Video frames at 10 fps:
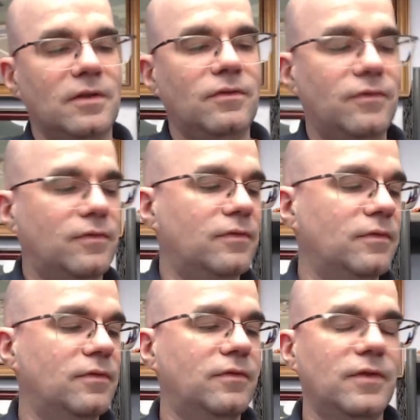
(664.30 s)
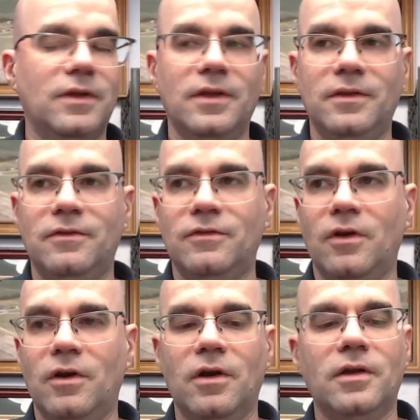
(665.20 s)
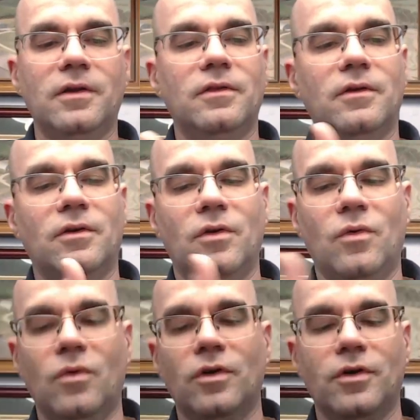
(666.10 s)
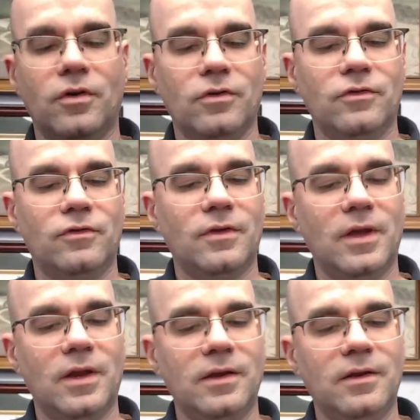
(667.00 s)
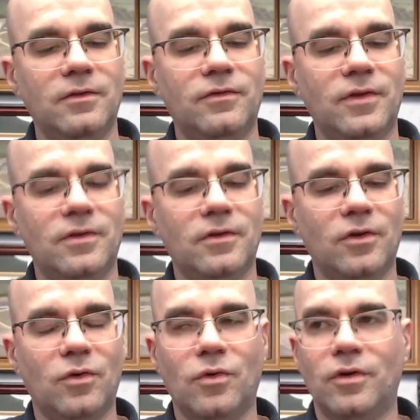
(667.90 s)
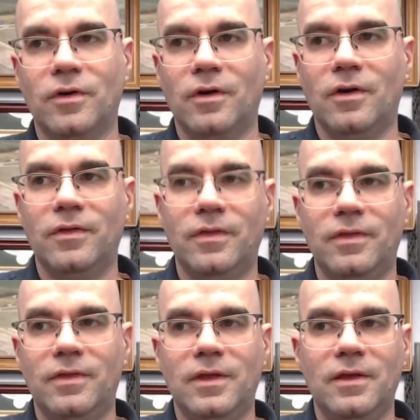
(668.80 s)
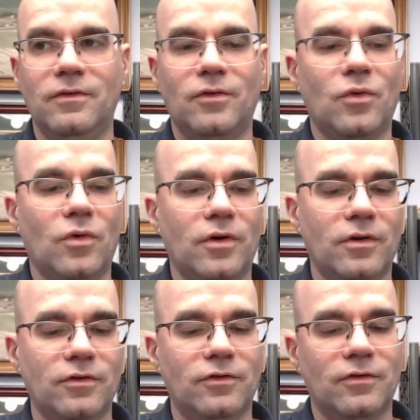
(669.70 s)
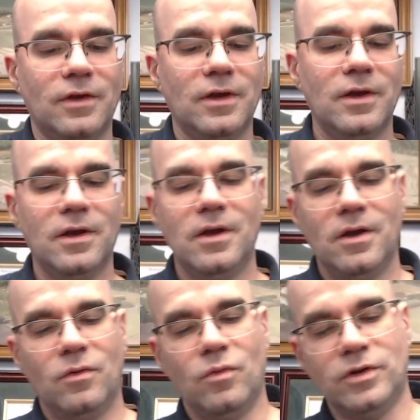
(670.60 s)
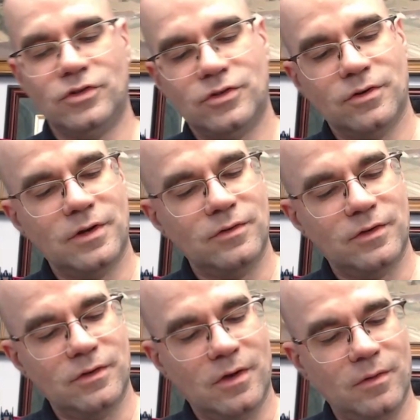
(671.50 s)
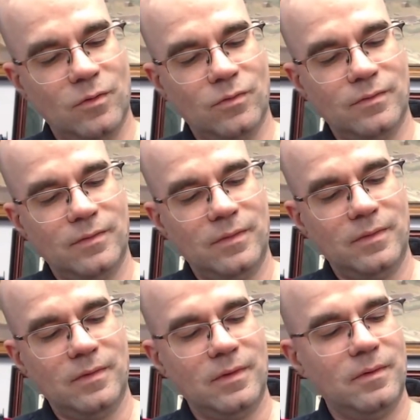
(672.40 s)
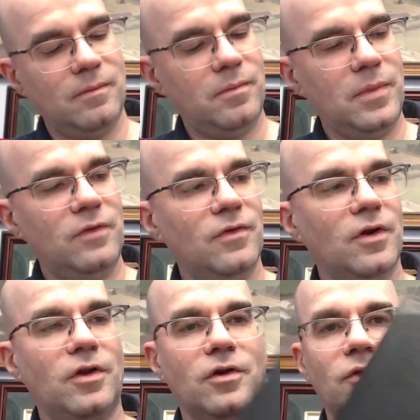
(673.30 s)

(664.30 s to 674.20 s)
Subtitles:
fillets on the corners, and I did a fillet on the corner on these corners, which turned out to not be very good. You